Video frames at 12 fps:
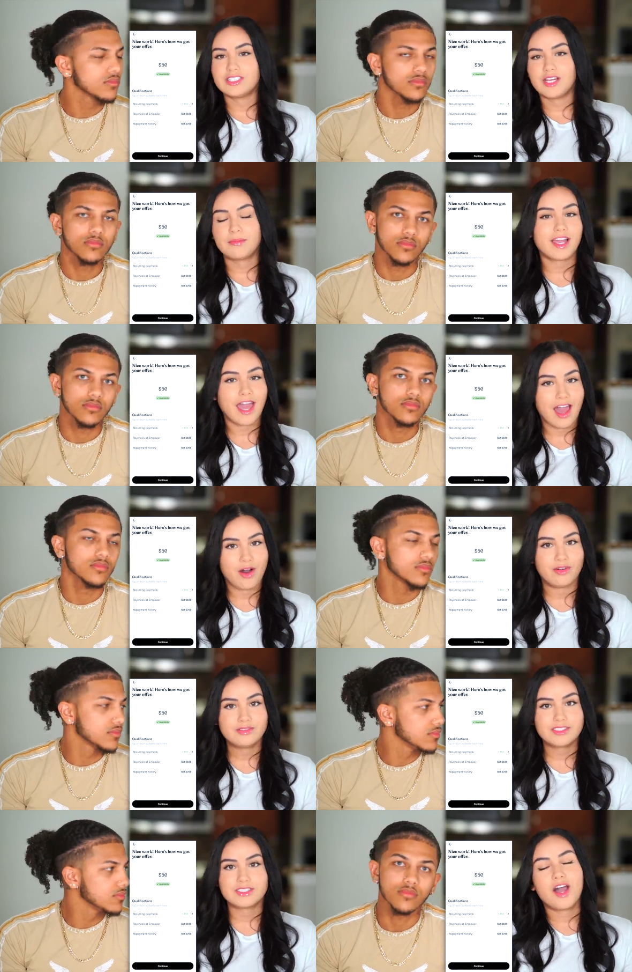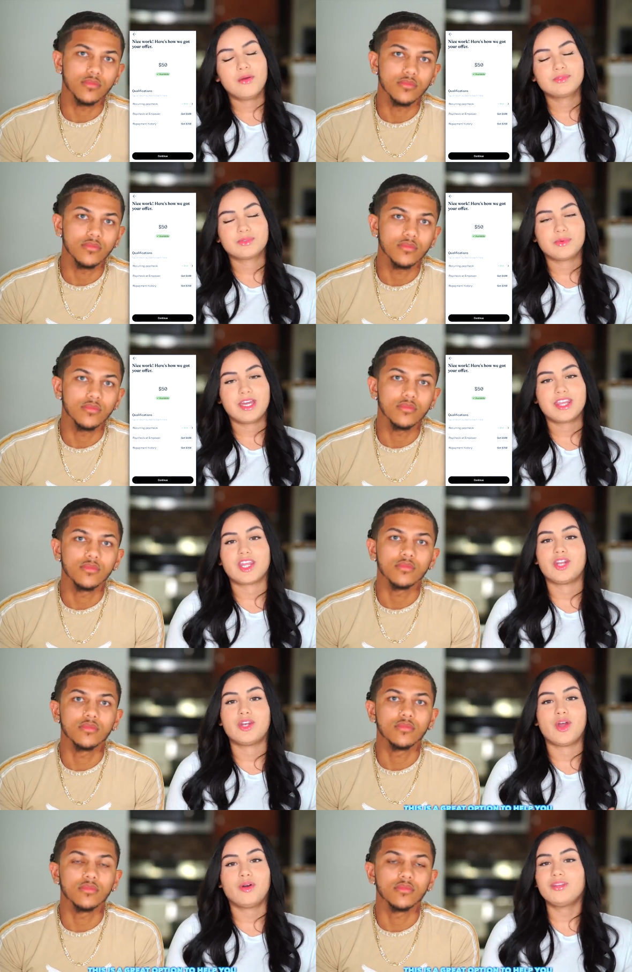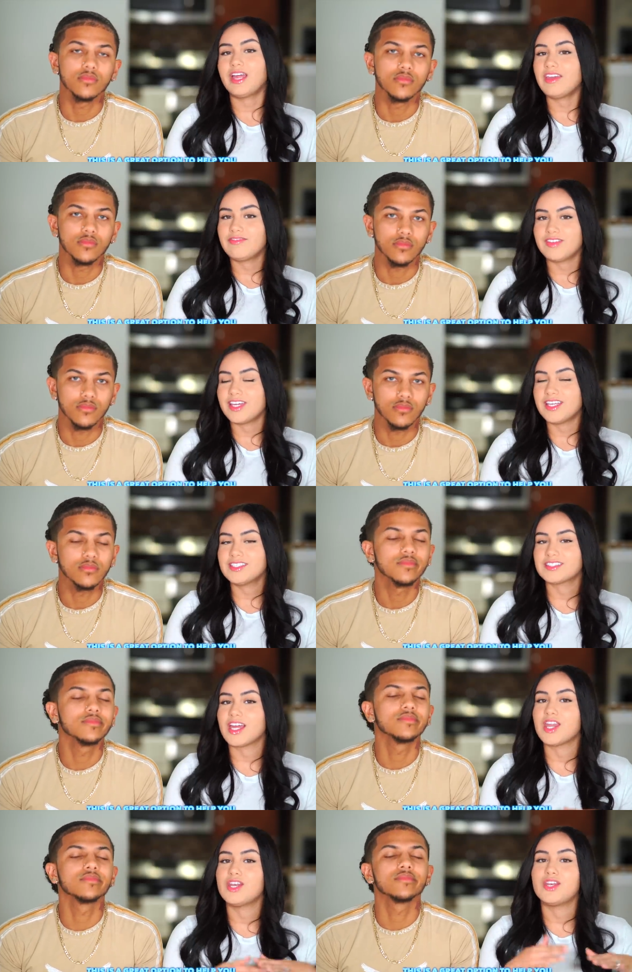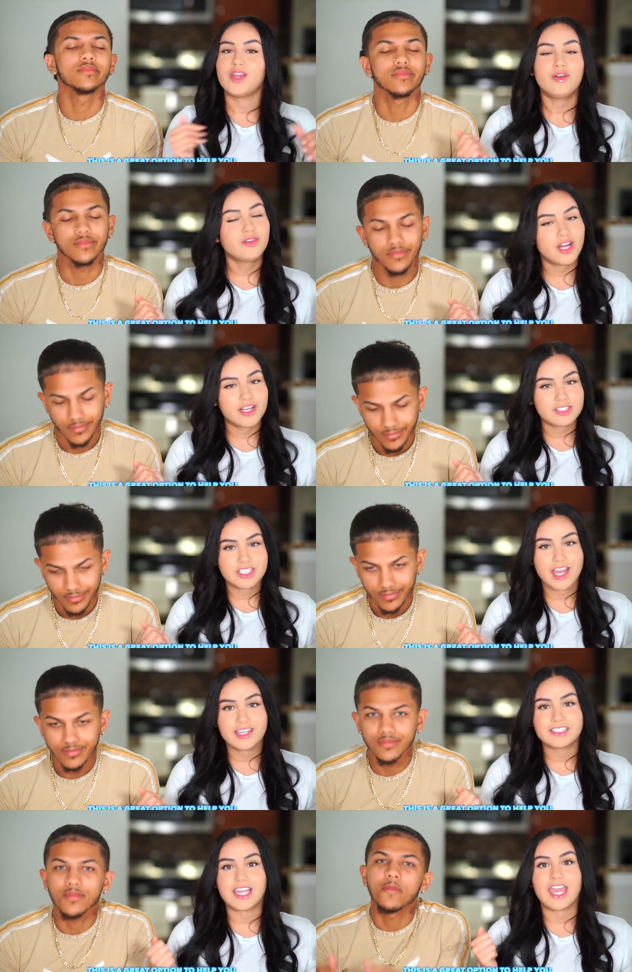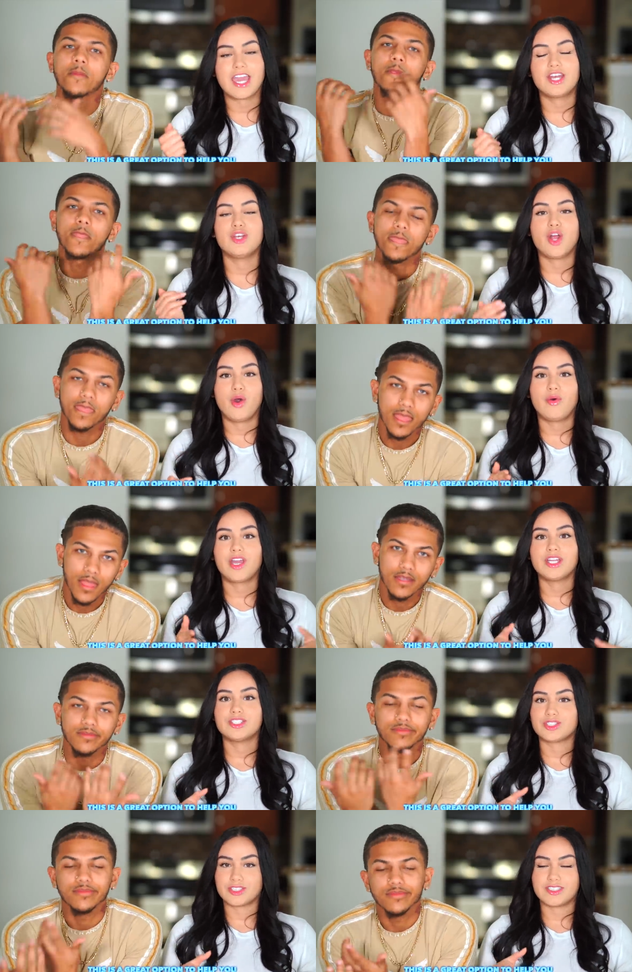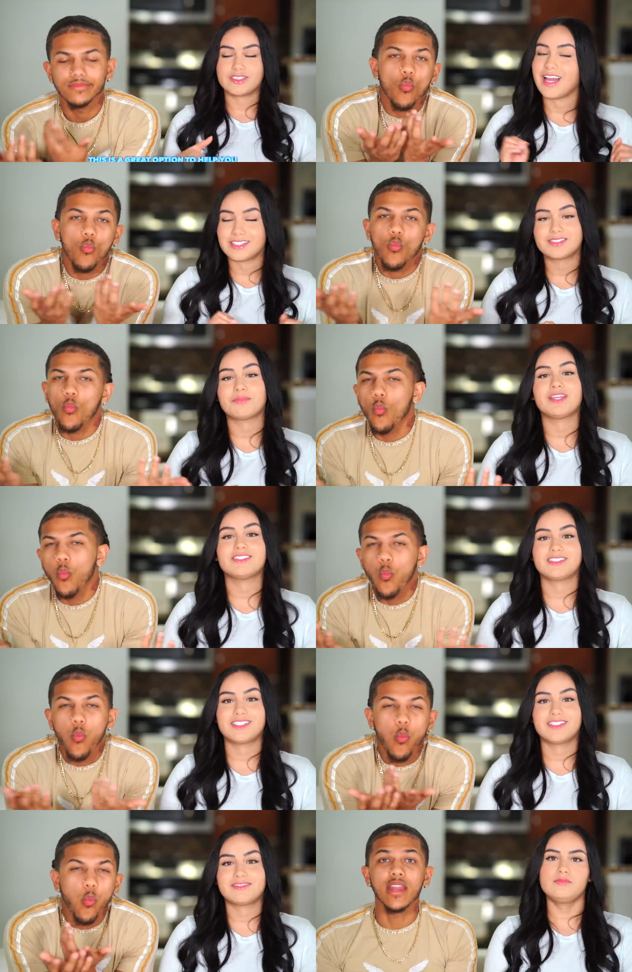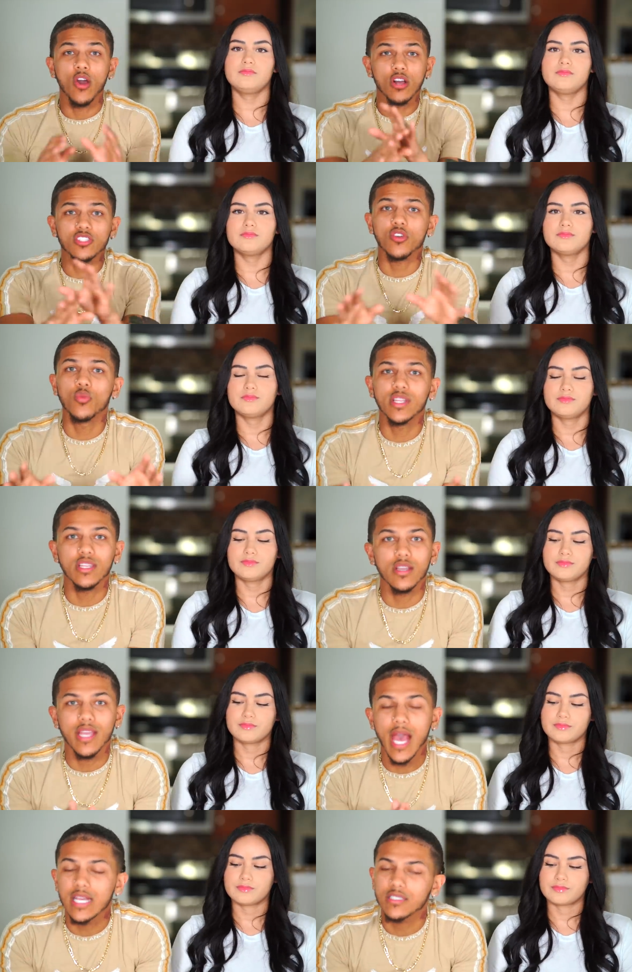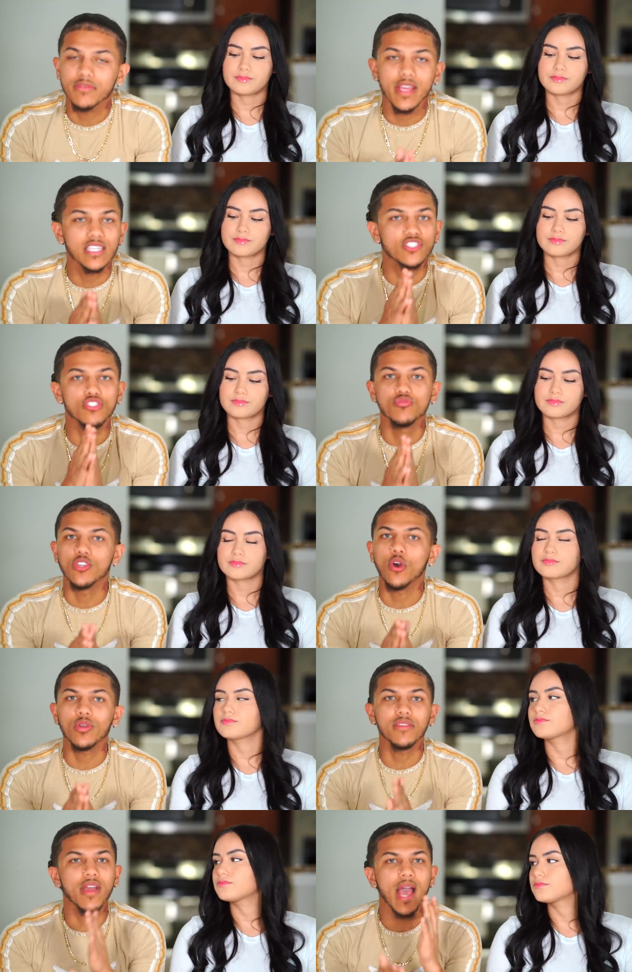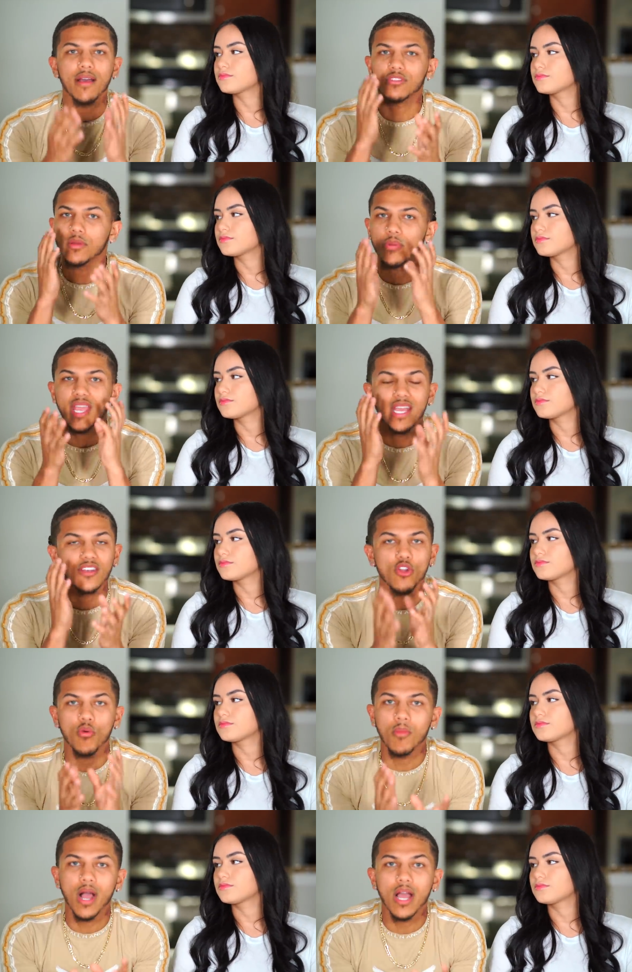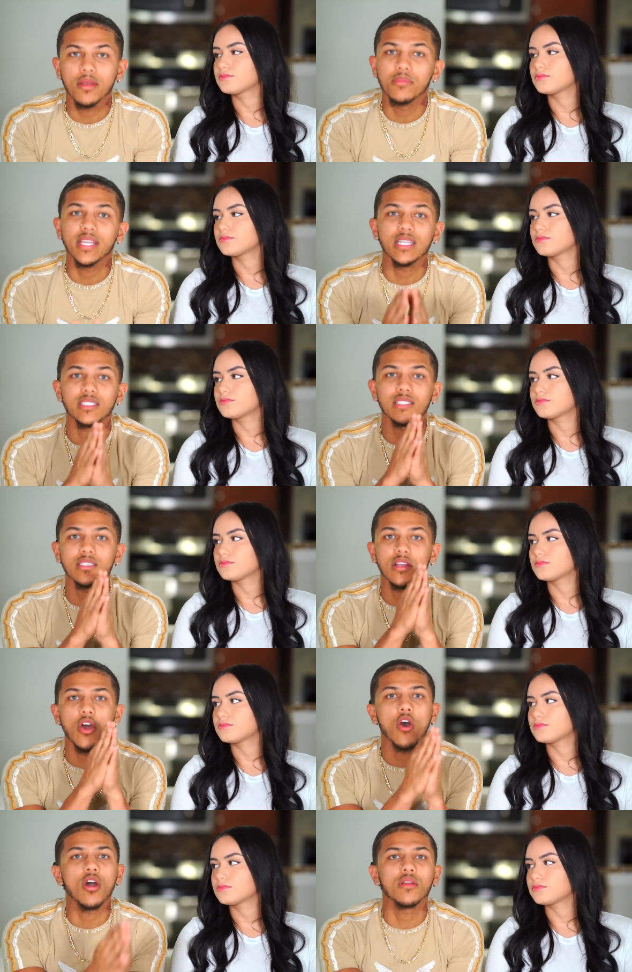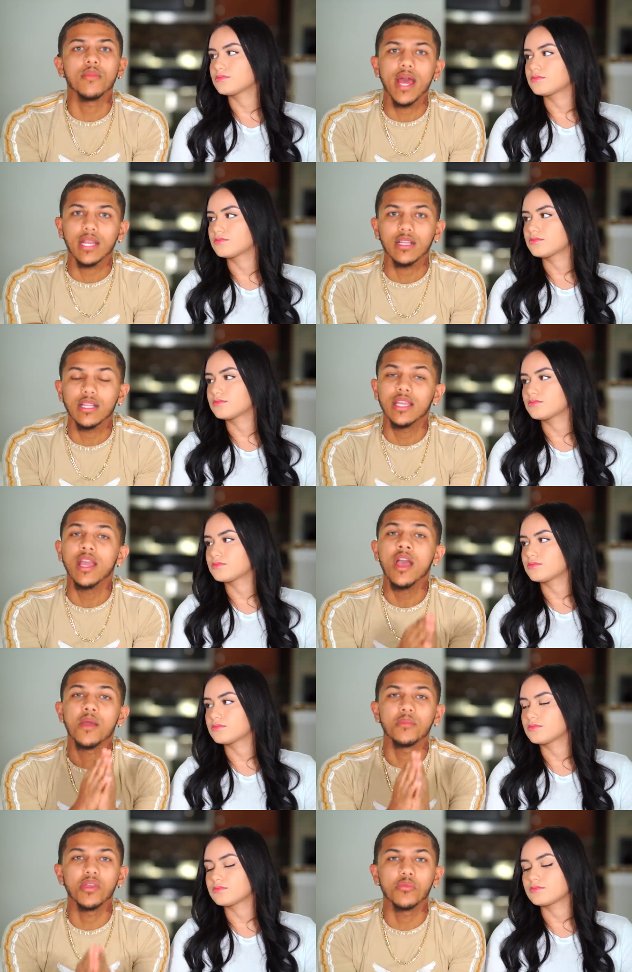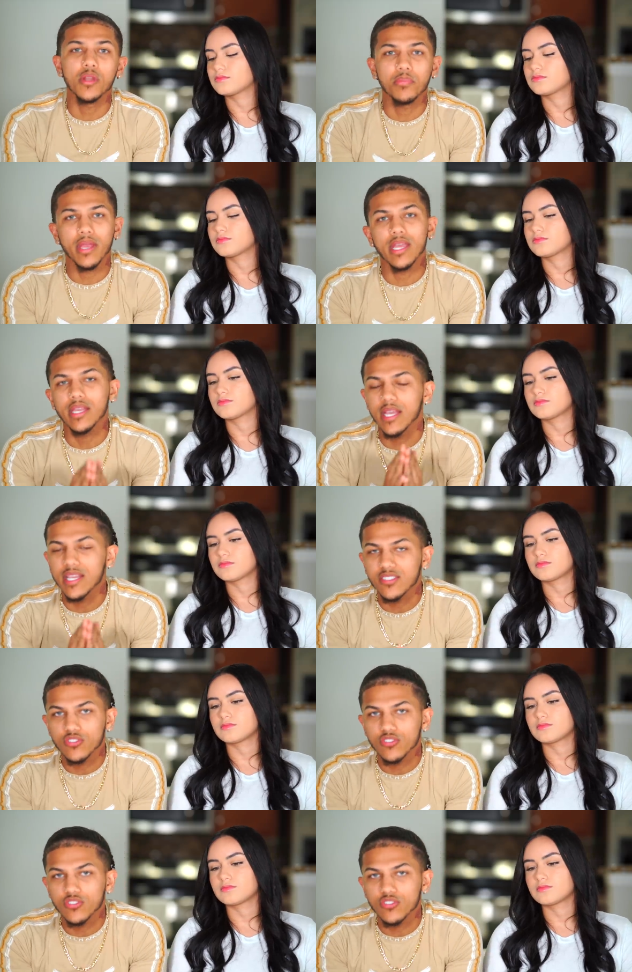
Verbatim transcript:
Speaker 1: to your account. Comes with no late fees, no credit checks, and no interest. That's amazing.
Speaker 2: And also with your cash advance, you don't even have to pay it no mind because it's gonna automatically be repaid as